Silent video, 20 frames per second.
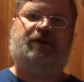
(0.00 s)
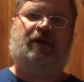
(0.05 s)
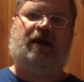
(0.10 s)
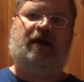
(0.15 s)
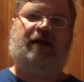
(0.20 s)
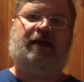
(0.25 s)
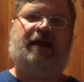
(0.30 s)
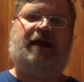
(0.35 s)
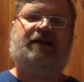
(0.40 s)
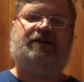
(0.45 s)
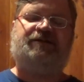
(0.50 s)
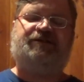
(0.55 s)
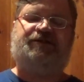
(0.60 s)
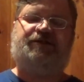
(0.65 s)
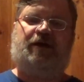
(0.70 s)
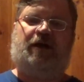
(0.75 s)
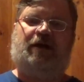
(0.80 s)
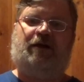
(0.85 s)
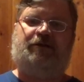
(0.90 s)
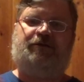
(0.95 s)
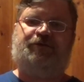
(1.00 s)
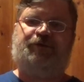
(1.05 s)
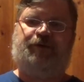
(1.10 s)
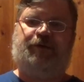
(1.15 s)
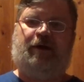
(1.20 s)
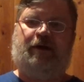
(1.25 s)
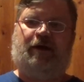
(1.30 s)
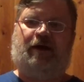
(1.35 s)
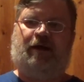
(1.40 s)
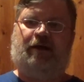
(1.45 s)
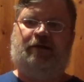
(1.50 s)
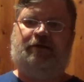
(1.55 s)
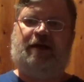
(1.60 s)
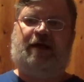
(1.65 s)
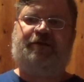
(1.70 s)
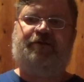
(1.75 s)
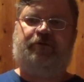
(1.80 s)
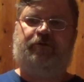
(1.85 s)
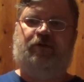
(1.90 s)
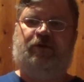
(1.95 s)
I guess during
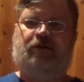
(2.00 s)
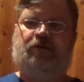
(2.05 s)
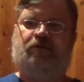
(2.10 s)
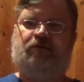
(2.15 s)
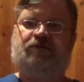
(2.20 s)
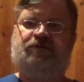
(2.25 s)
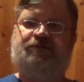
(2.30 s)
another little